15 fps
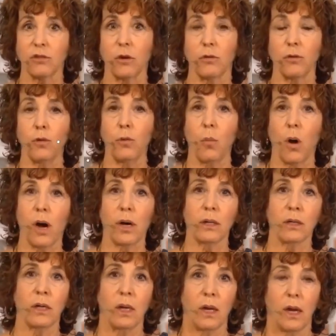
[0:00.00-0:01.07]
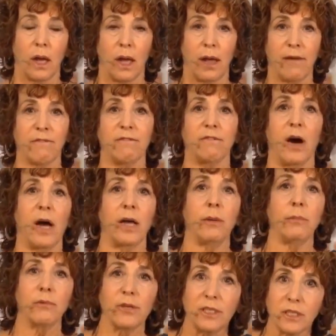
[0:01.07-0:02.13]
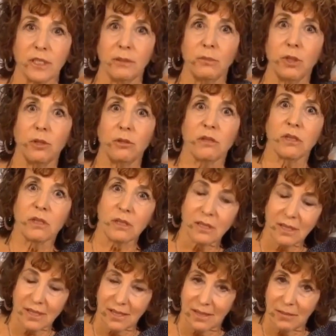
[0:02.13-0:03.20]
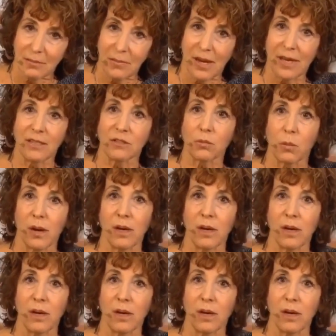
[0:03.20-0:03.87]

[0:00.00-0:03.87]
So you want a vibrant immune system as yeah.